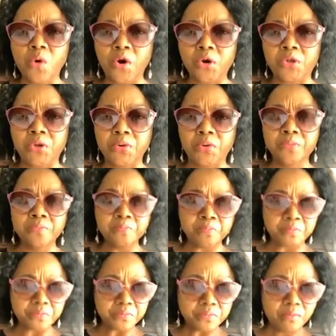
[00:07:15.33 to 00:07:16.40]
reward you.
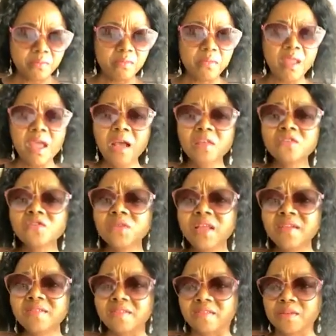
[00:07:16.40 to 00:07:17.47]
And
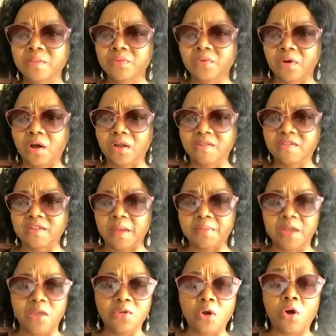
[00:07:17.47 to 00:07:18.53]
so that's a simple
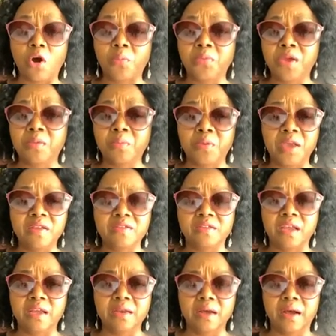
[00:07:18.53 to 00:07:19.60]
concept that you copy and
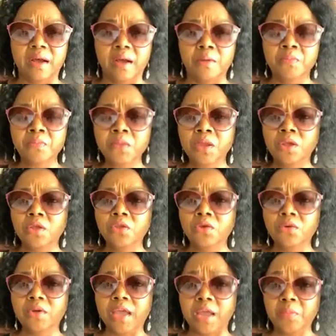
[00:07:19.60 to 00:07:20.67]
paste and
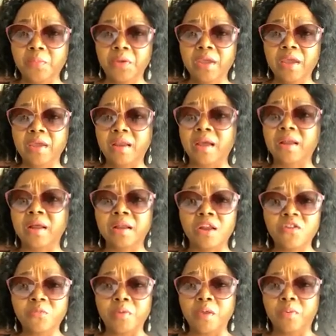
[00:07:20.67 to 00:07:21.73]
you get paid. And
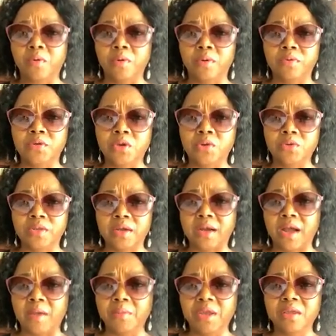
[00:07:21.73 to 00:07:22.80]
a lot of people,
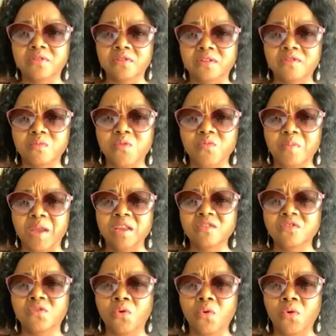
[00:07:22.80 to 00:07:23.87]
they're coming into this
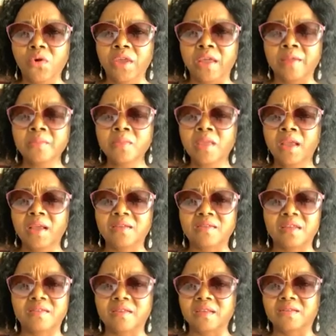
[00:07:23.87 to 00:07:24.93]
movement. It's growing.
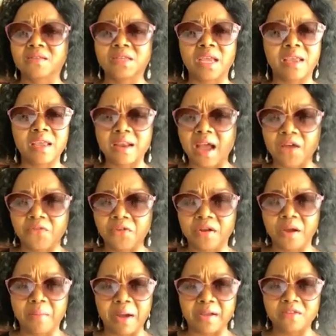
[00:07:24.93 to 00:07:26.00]
It's taking
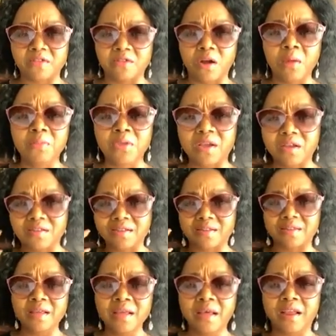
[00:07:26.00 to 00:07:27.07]
Africa by storm
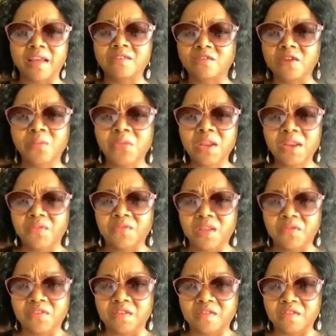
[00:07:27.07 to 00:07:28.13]
because it's like something
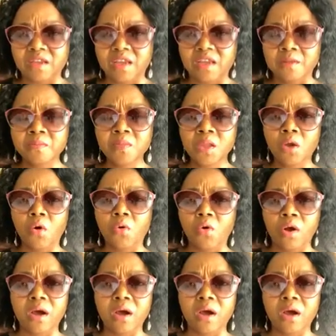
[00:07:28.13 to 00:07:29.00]
they've never seen